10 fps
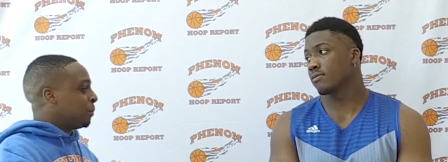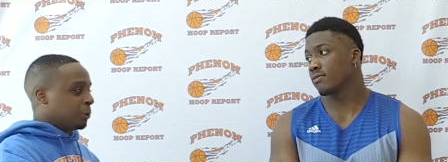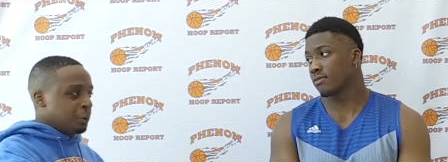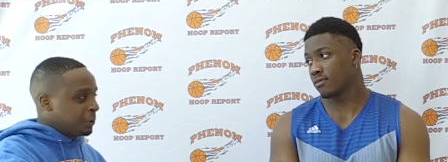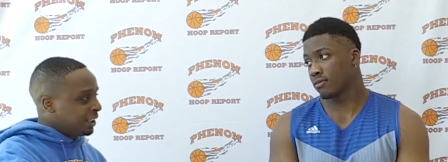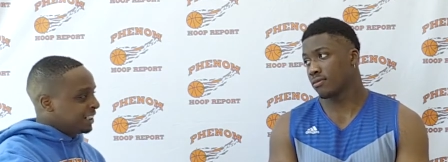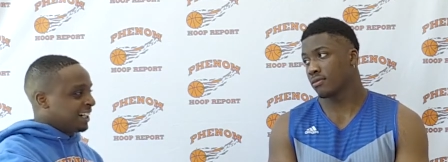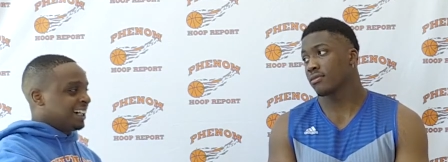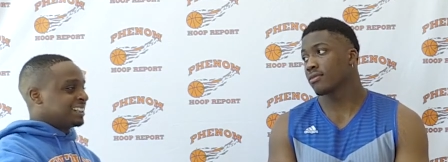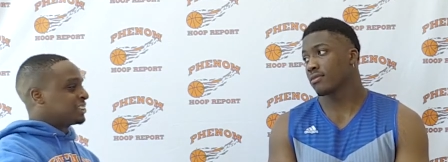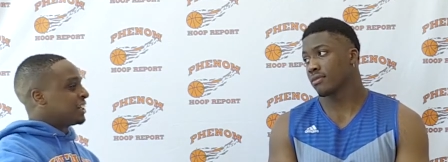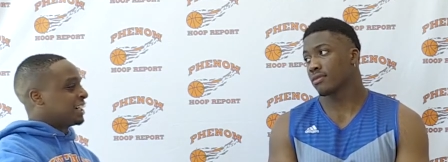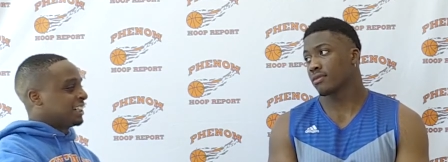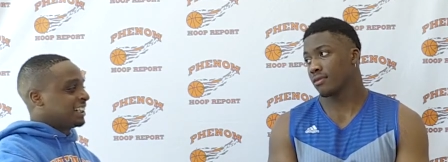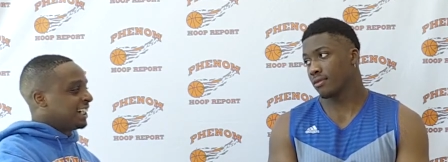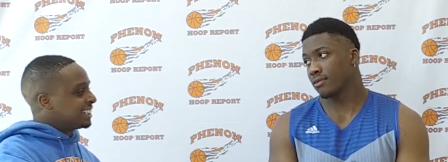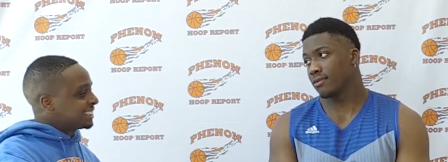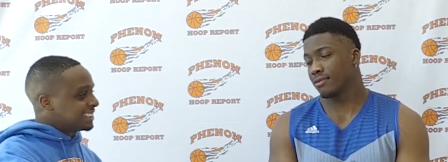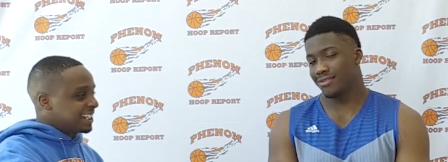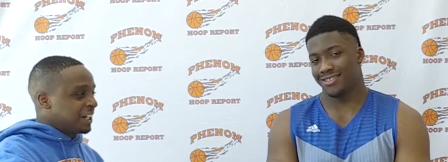Speaker 1: recruiting guys, trying to get
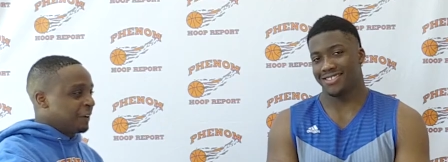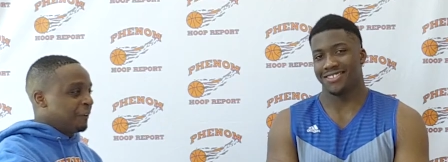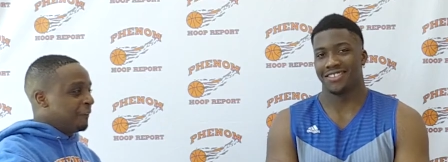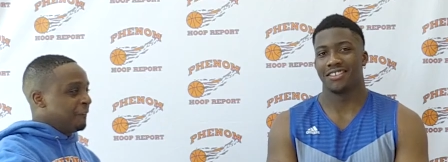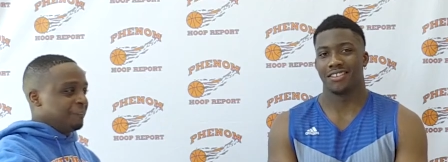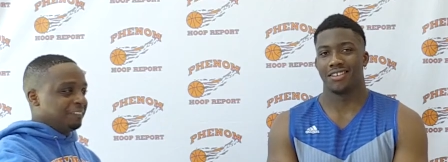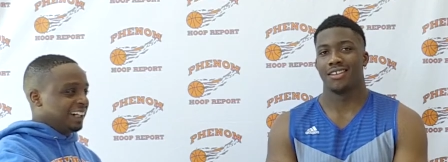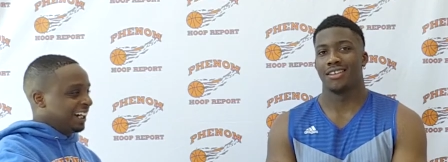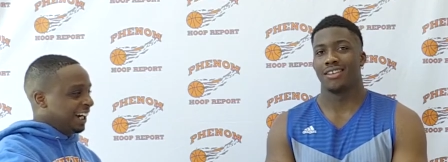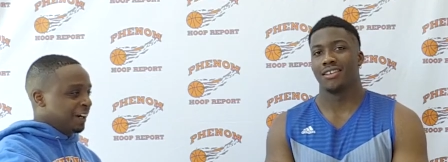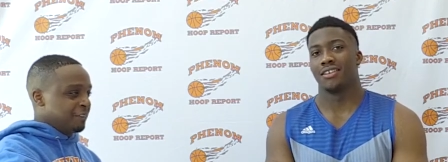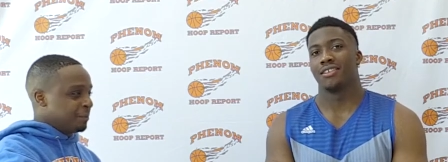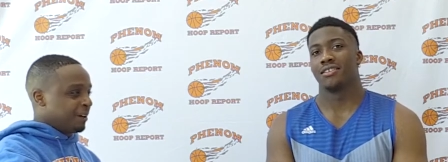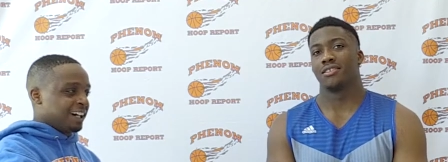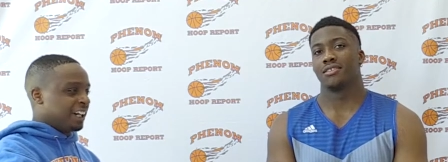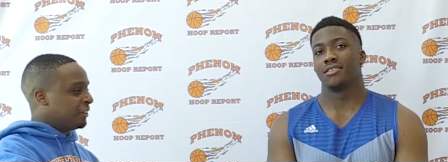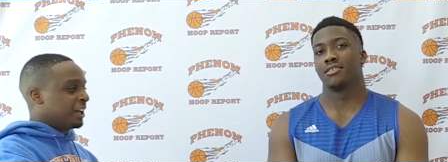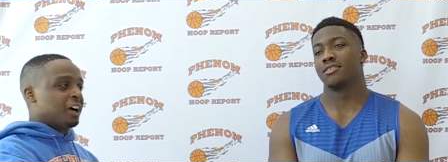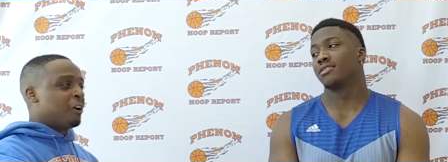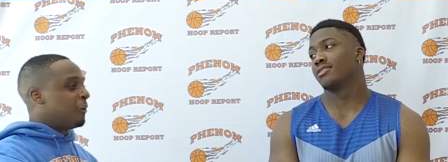guys to stay home, man. Everybody, I know
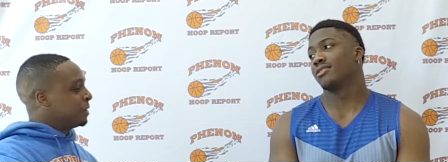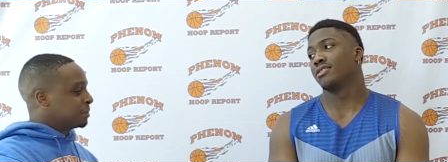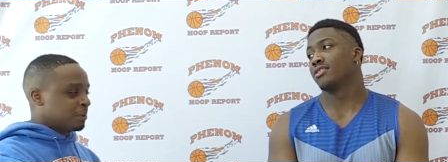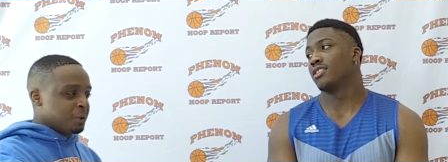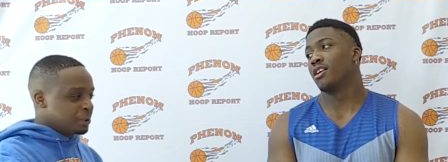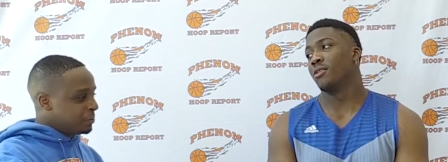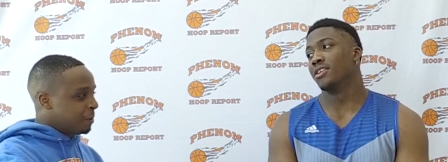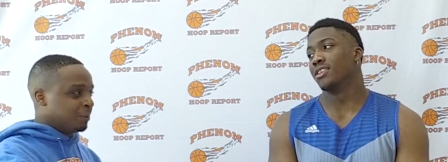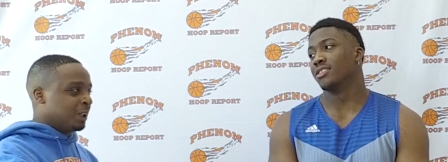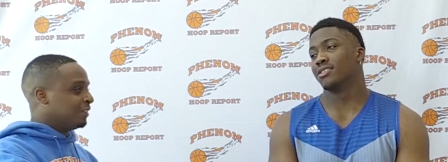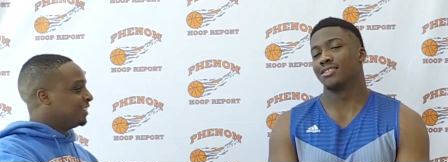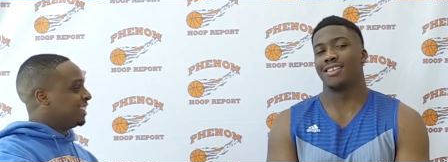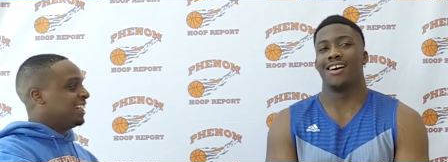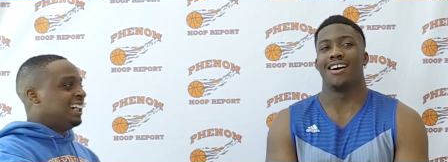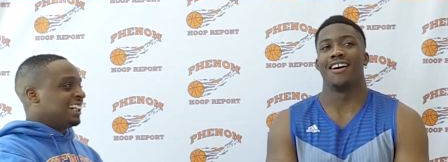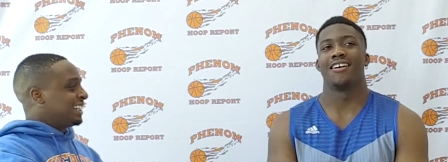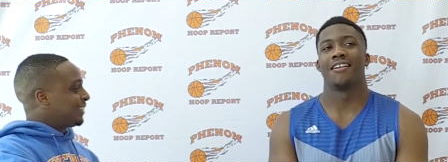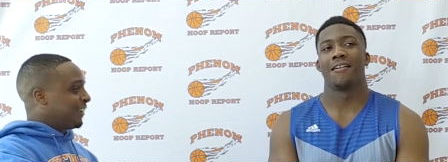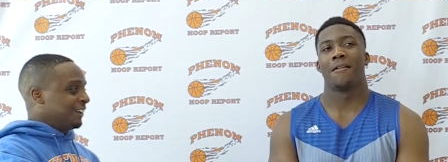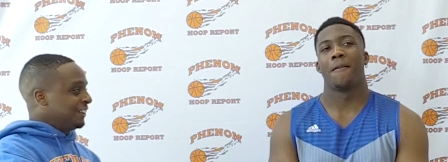they always blowing you up, loving it.
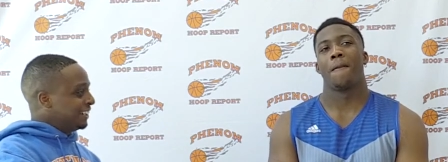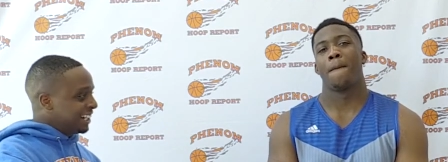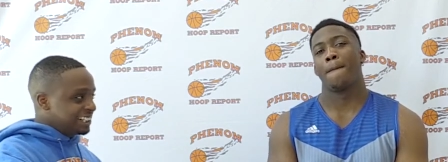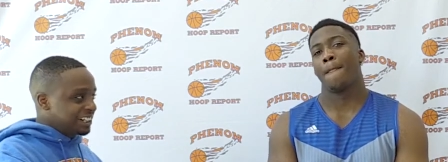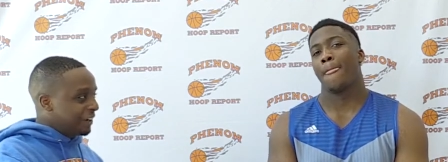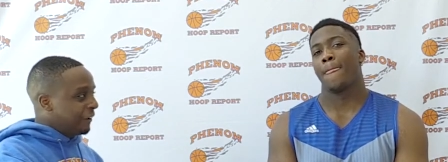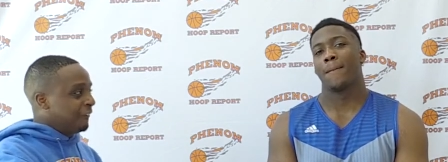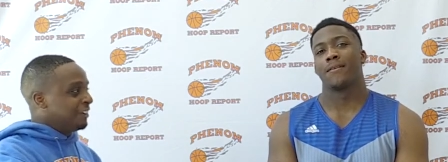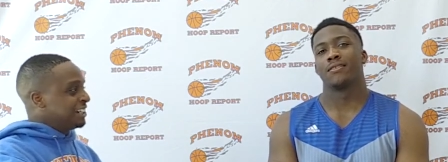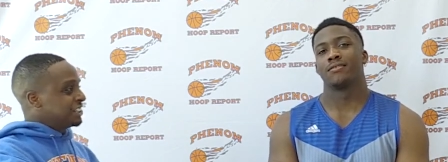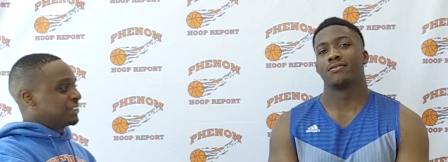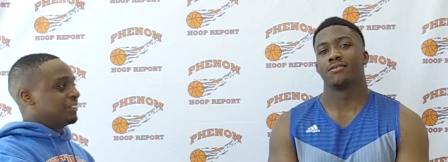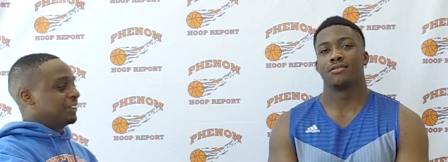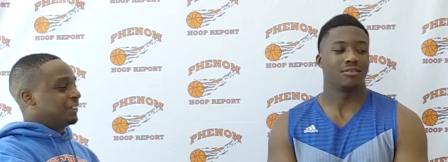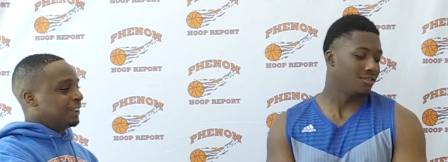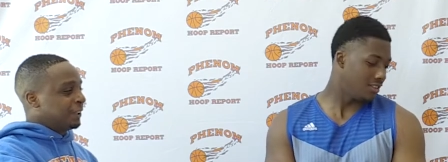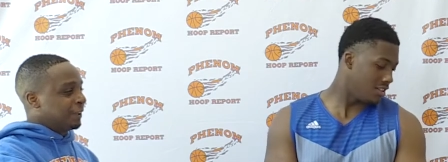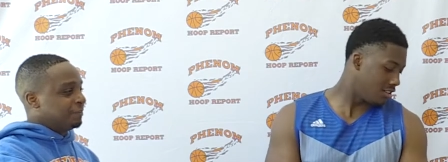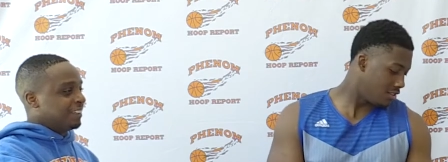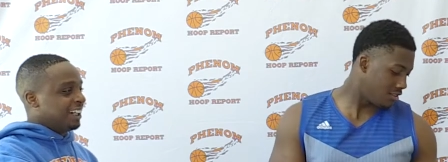Tar Heel Nation always showing you
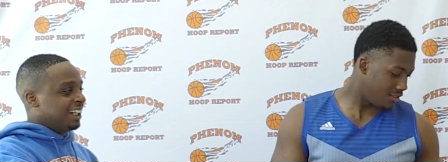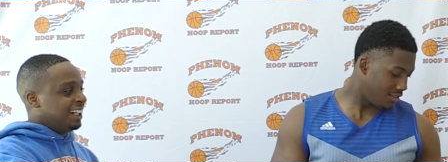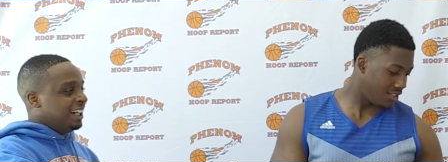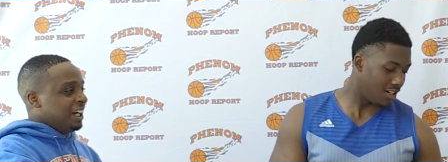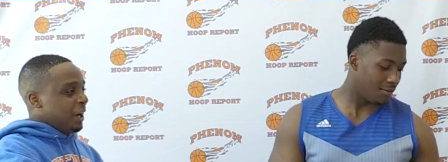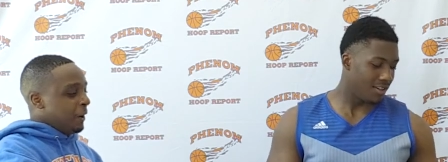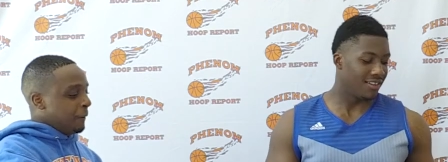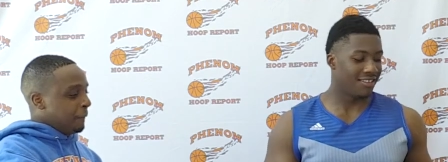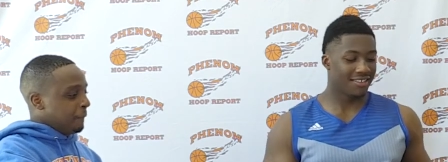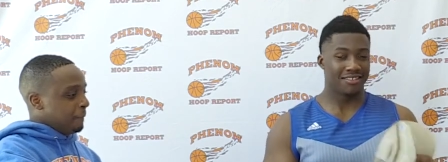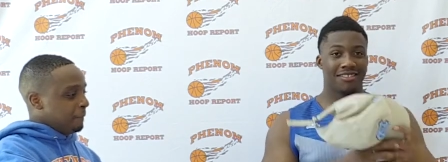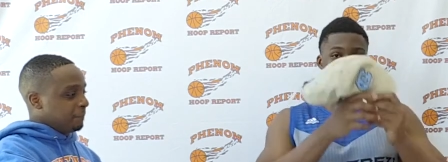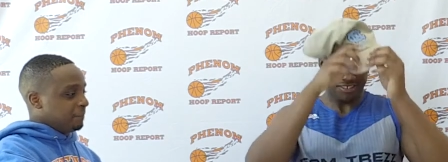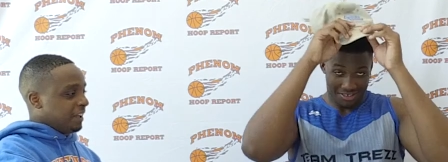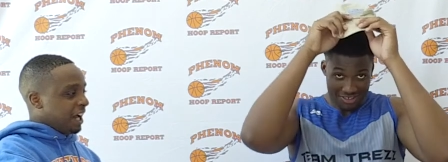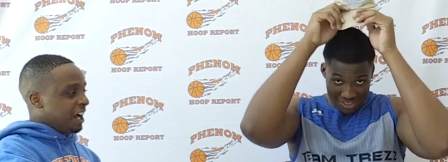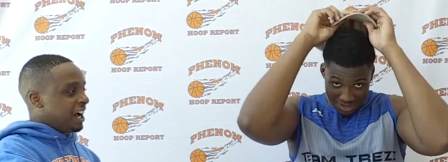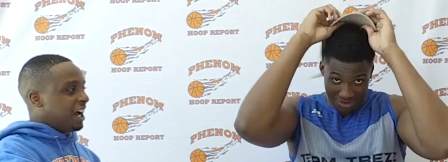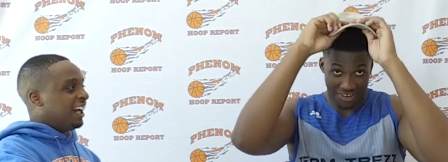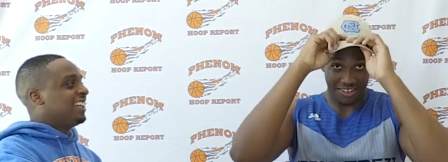love, man. Um,
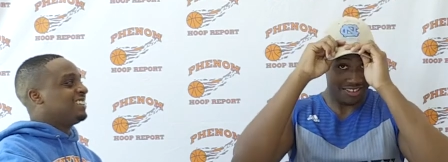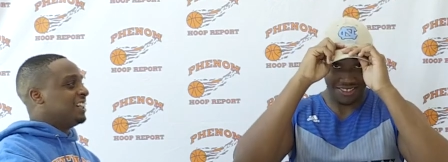Charlie.